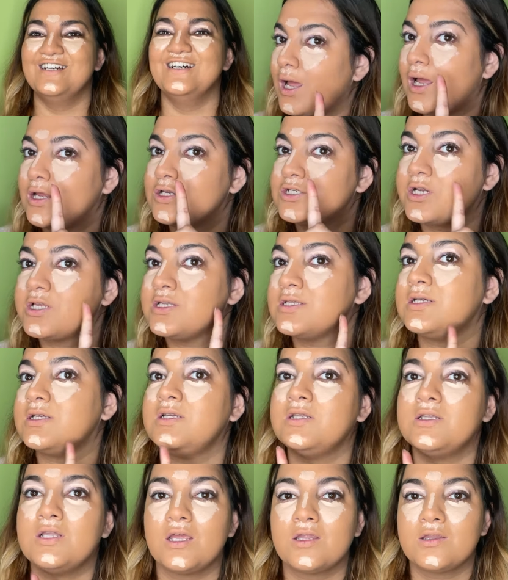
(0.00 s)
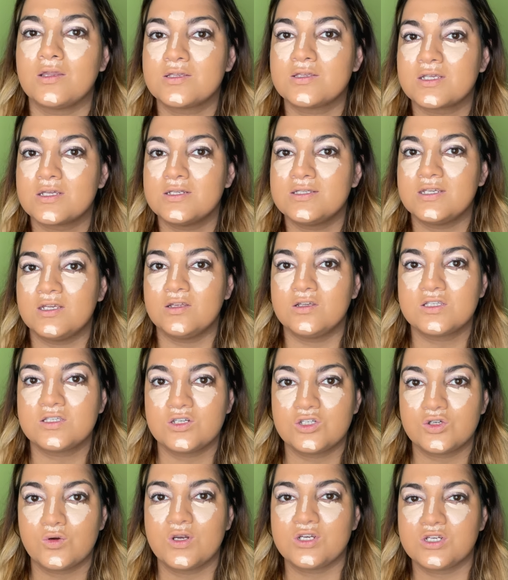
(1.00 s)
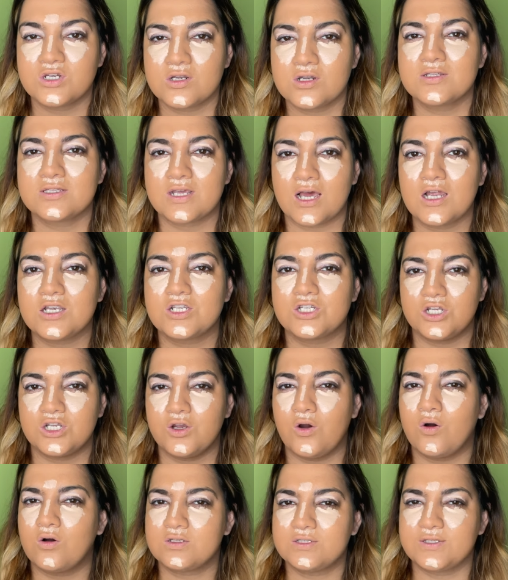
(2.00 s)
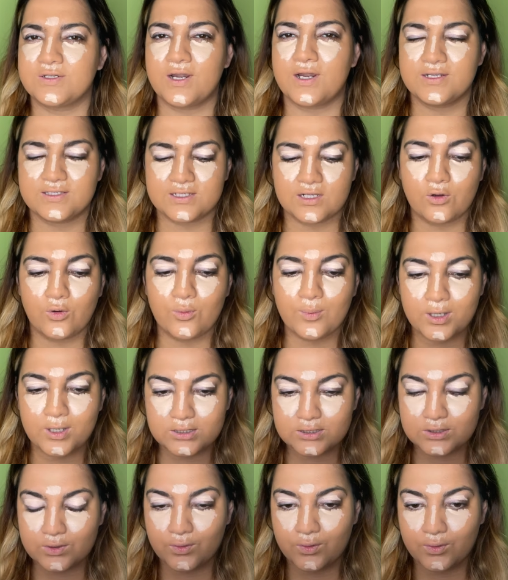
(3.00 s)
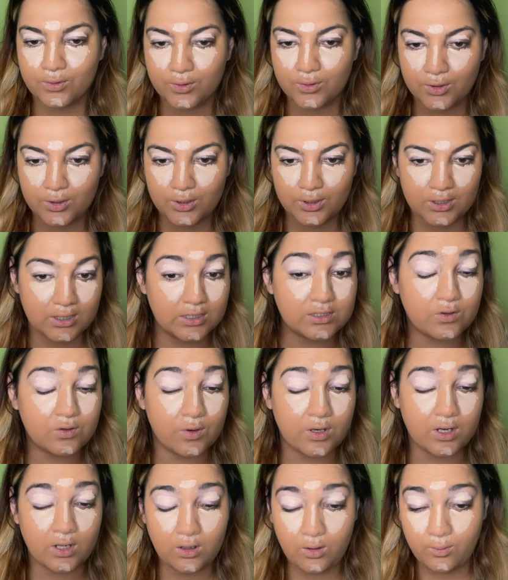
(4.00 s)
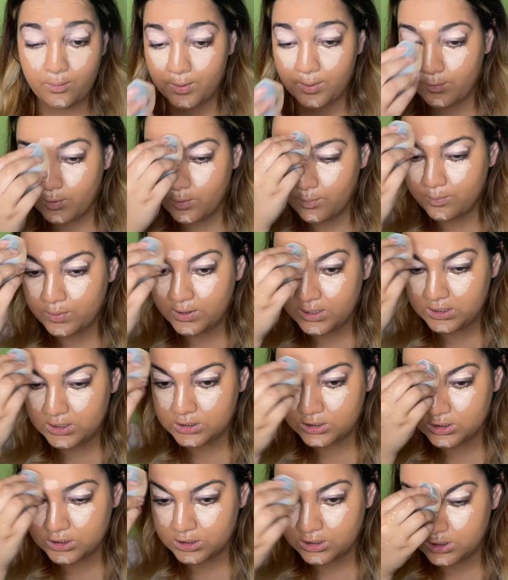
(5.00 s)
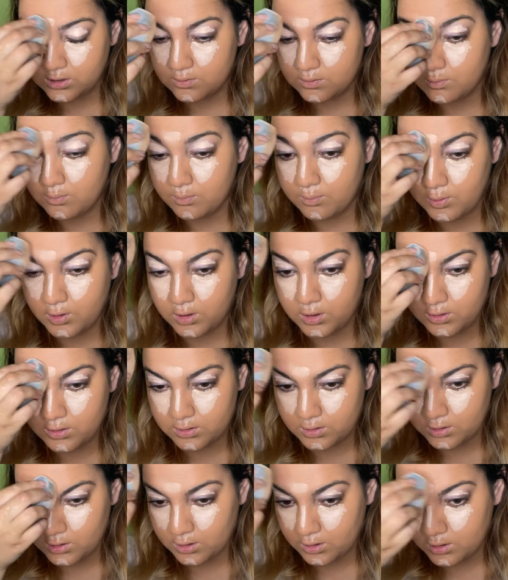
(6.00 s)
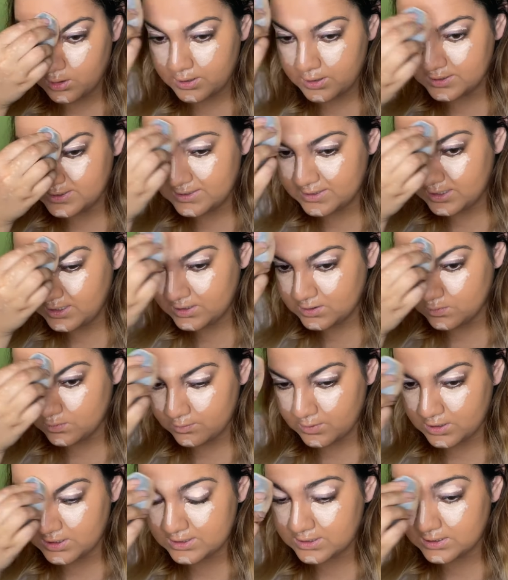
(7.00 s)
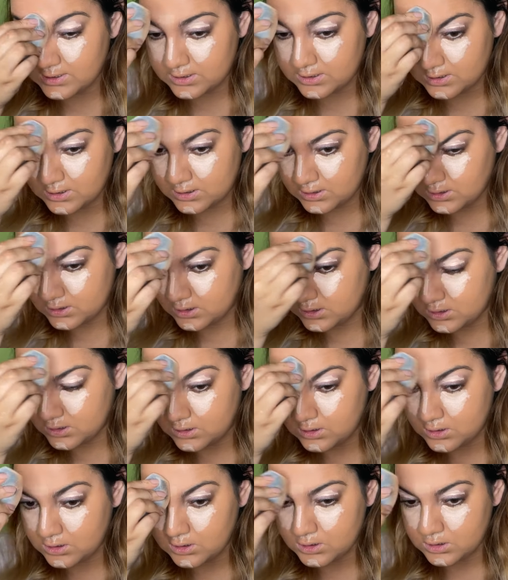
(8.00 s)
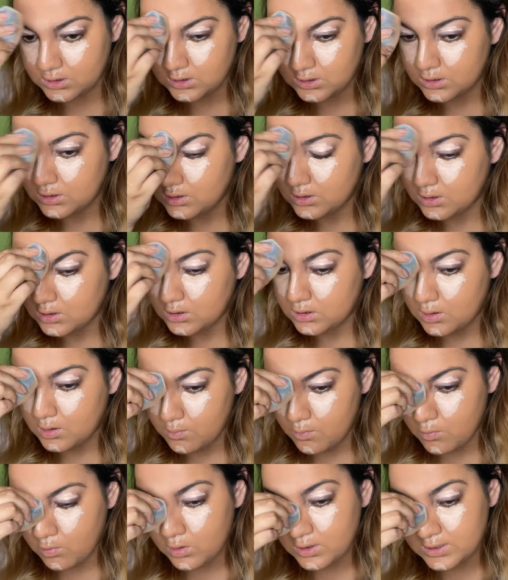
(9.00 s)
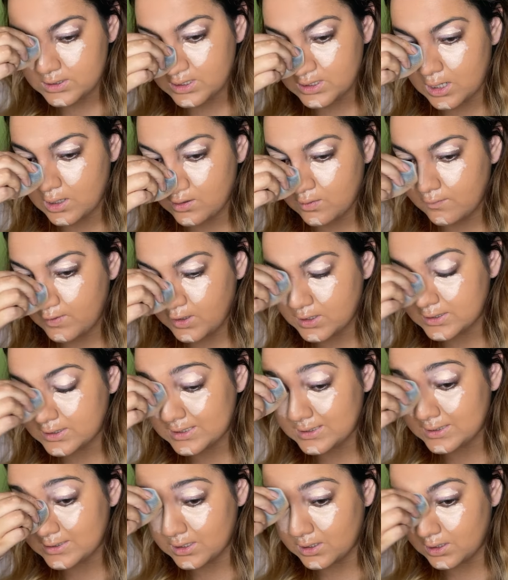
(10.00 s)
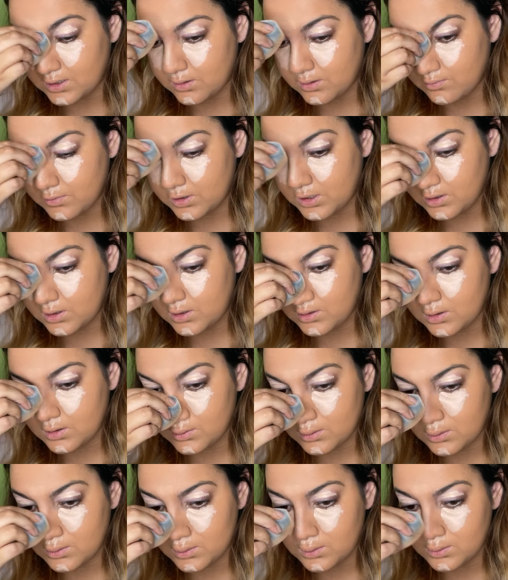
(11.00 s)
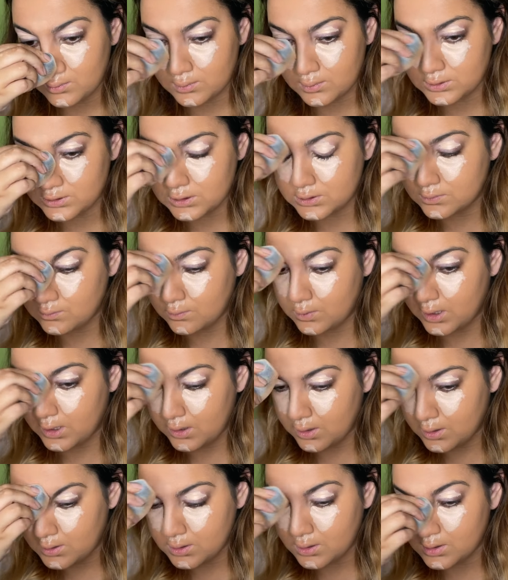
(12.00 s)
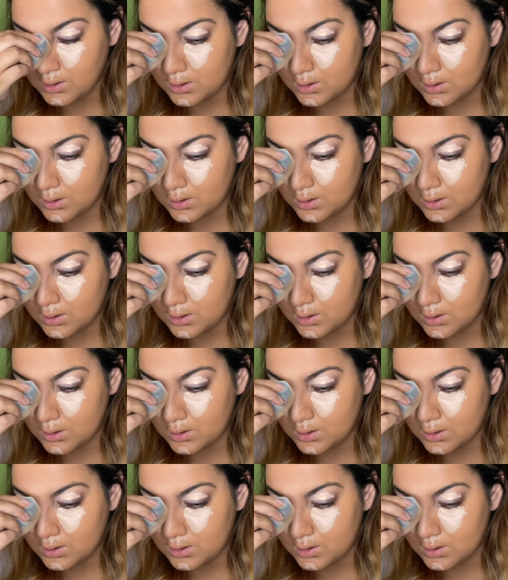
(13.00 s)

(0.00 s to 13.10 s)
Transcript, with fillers: As you can see, like this concealer situation has actually oxidized a little bit, so it's going a little bit more peachy. But the longer it stays on my skin, the more it's kind of like stinging me, which is weird.